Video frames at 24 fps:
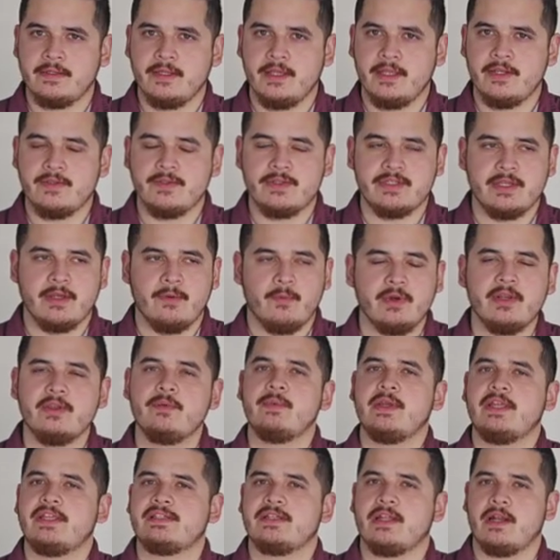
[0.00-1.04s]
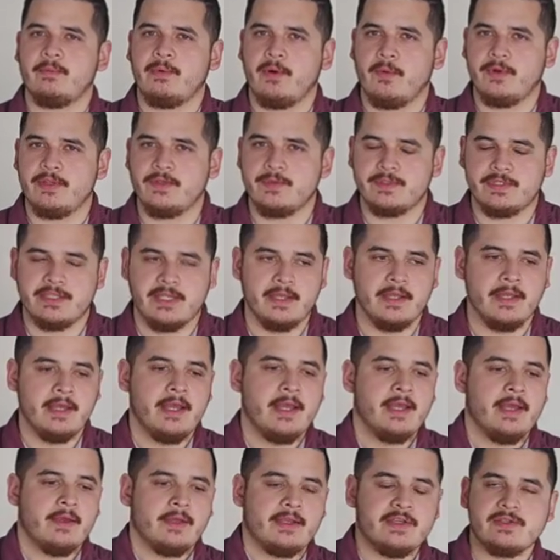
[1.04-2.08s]
And you say, what do you mean it's not about what you see?
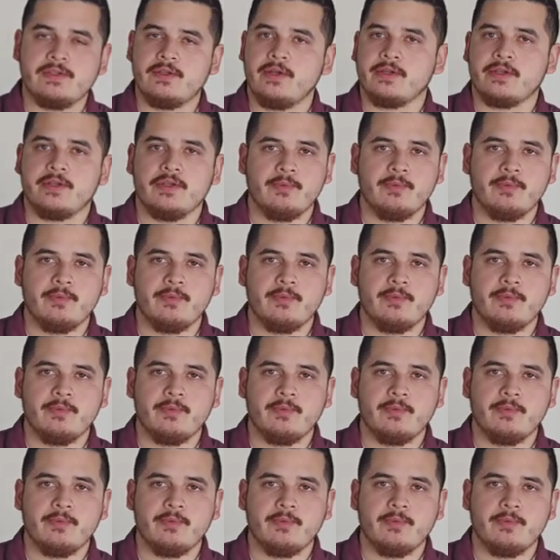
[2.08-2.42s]
Because look,